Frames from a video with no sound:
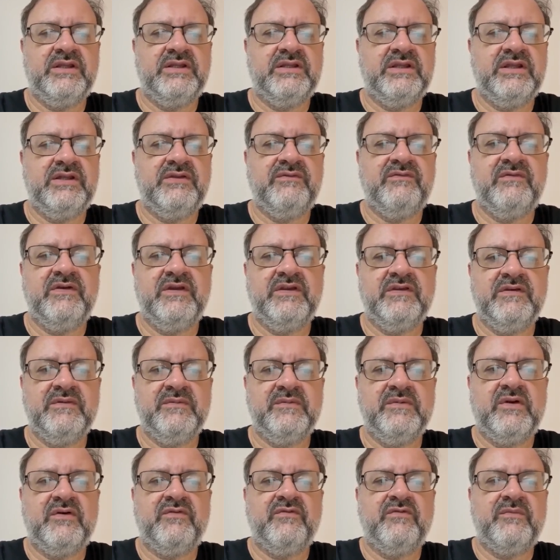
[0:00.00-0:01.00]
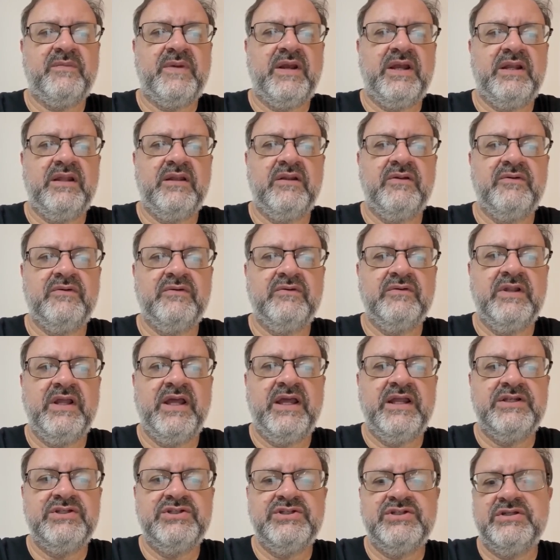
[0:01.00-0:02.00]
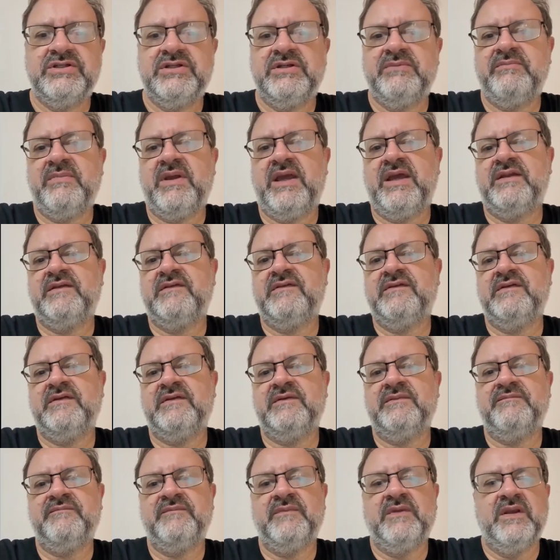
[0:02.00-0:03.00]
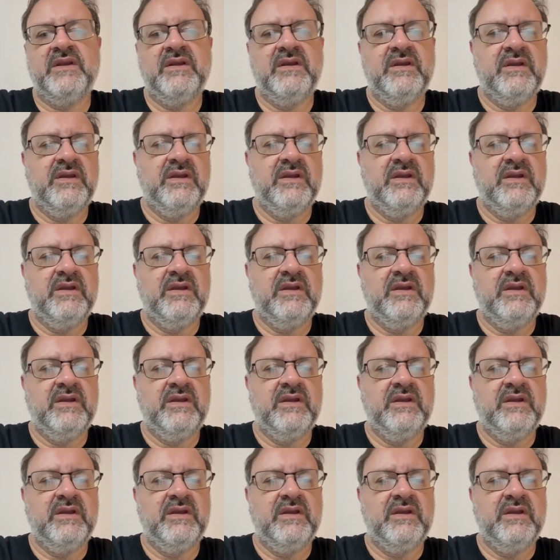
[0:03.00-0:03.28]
and the advancement of my knowledge in medicine.